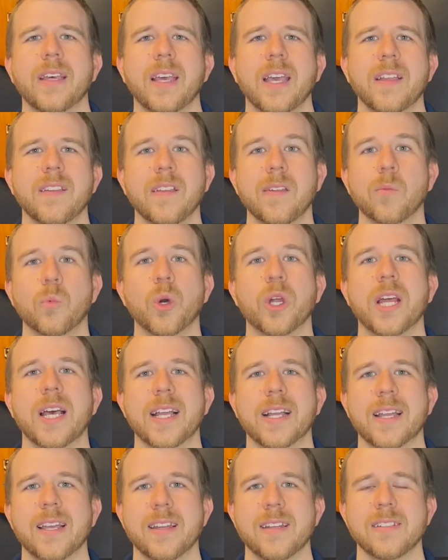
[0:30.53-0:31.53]
and then what
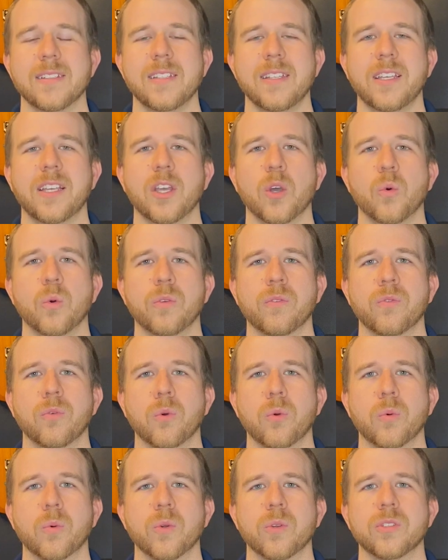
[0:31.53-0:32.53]
I kind of see going
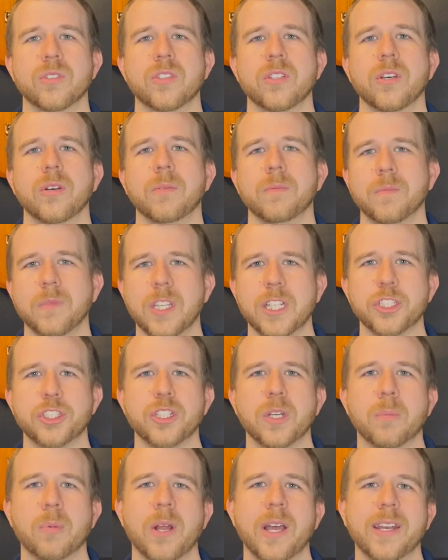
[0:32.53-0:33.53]
forward. So let's
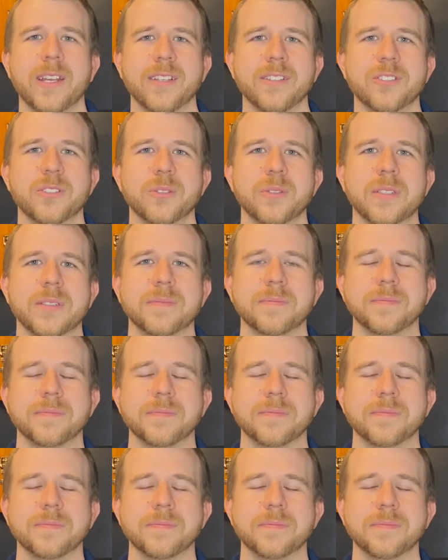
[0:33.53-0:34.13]
jump right into it.